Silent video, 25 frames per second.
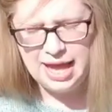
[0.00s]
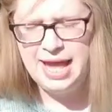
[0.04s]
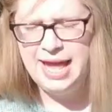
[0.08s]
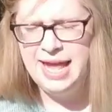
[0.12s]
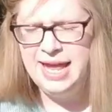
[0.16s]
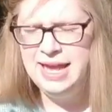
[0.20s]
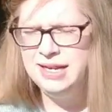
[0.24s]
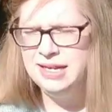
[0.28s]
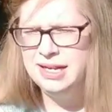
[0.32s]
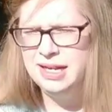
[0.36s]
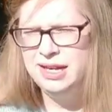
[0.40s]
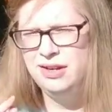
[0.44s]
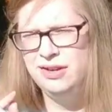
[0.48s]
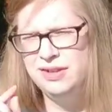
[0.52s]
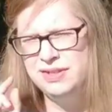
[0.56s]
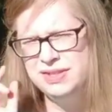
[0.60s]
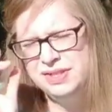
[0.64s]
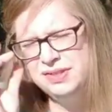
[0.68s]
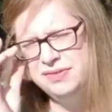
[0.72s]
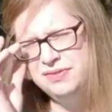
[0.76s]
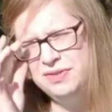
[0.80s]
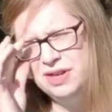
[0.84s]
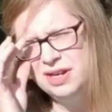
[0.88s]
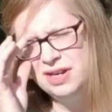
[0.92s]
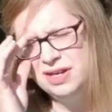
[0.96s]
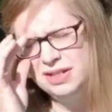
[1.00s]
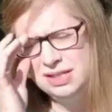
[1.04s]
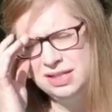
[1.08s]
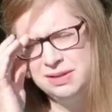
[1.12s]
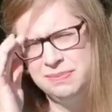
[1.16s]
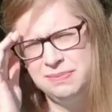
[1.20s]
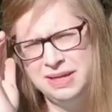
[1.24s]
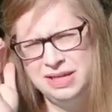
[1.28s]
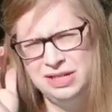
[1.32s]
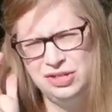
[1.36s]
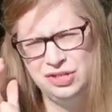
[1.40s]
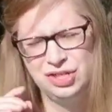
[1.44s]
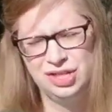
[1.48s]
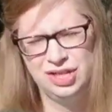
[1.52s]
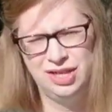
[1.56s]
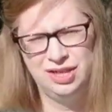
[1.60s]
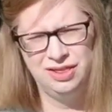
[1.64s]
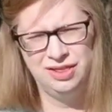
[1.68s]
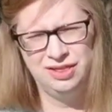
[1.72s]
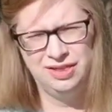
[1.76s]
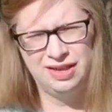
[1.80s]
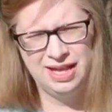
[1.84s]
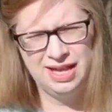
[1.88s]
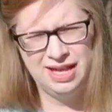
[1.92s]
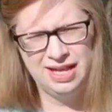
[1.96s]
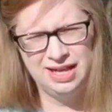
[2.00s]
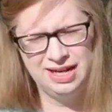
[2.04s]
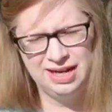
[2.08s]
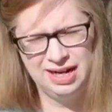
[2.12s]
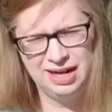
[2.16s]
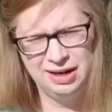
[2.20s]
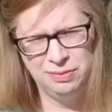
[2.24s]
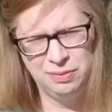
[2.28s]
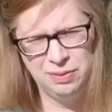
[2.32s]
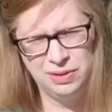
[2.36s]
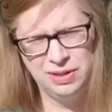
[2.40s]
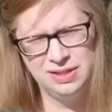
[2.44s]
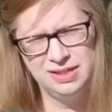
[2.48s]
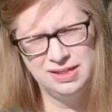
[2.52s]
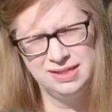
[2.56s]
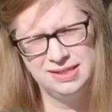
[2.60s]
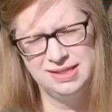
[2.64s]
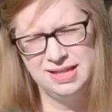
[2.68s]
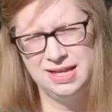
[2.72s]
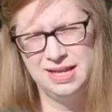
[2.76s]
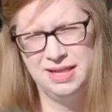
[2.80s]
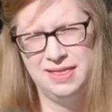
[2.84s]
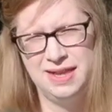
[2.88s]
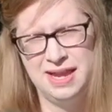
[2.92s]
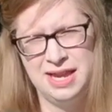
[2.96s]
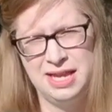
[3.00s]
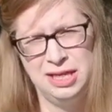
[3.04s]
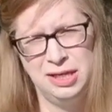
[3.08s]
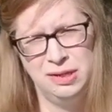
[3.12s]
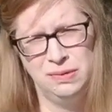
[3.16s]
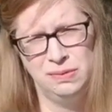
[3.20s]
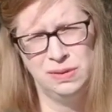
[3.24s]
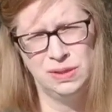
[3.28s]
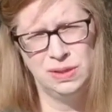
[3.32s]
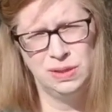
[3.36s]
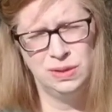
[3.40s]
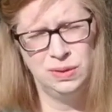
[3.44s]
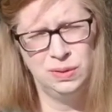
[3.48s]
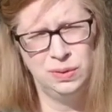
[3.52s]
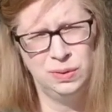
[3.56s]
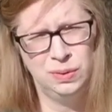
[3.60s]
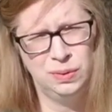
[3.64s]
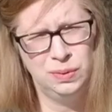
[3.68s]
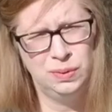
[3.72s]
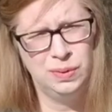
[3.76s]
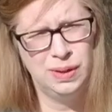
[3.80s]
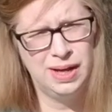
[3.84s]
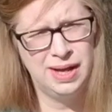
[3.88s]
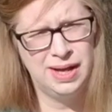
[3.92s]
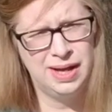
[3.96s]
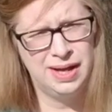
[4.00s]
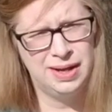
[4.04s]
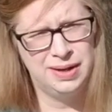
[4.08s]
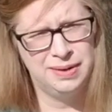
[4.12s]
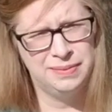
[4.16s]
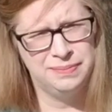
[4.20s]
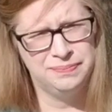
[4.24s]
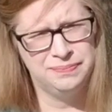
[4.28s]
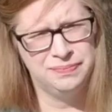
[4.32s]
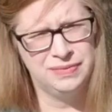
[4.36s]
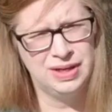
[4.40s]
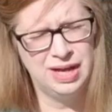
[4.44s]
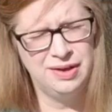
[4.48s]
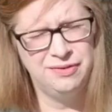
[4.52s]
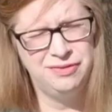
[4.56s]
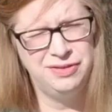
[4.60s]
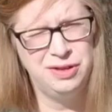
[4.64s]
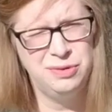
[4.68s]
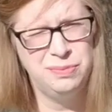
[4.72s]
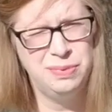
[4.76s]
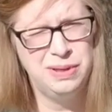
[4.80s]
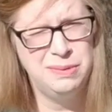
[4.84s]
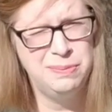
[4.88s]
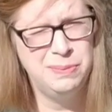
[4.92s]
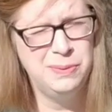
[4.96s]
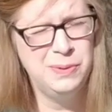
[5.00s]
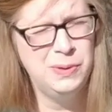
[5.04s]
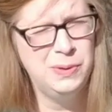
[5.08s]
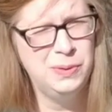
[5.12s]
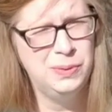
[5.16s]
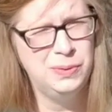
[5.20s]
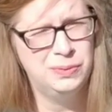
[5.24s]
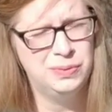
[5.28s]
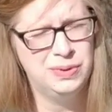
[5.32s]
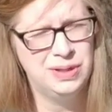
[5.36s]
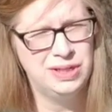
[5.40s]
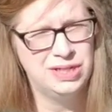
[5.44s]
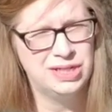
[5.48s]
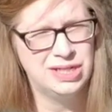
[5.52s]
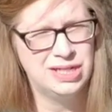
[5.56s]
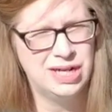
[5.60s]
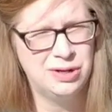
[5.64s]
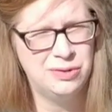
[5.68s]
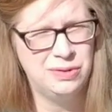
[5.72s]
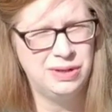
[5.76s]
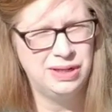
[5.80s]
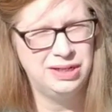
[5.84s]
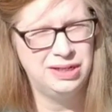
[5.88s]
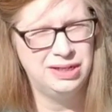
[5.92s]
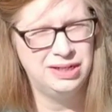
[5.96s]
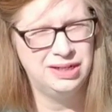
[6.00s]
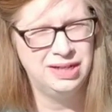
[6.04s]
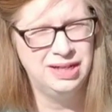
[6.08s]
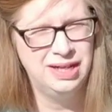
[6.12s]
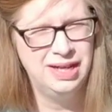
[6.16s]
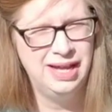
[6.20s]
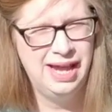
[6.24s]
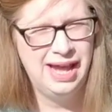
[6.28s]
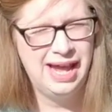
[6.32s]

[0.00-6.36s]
And I also forgot to mention that I wanted to say thank you to a few people who reached out and